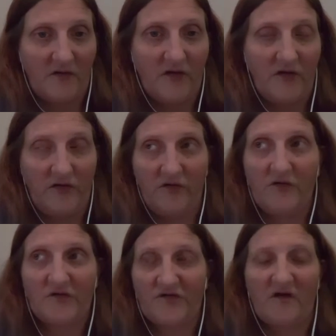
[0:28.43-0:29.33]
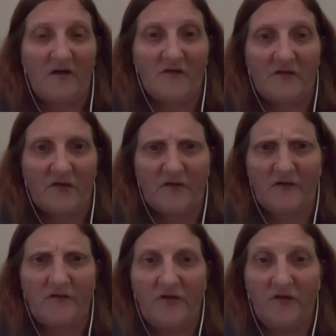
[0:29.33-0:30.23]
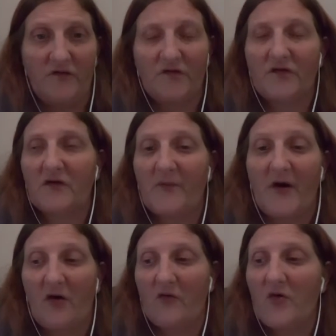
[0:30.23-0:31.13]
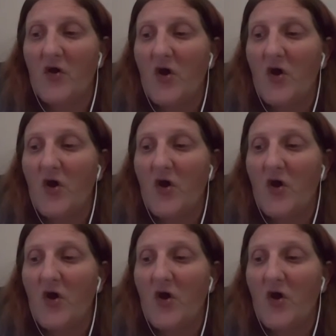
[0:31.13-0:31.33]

a news channel or news about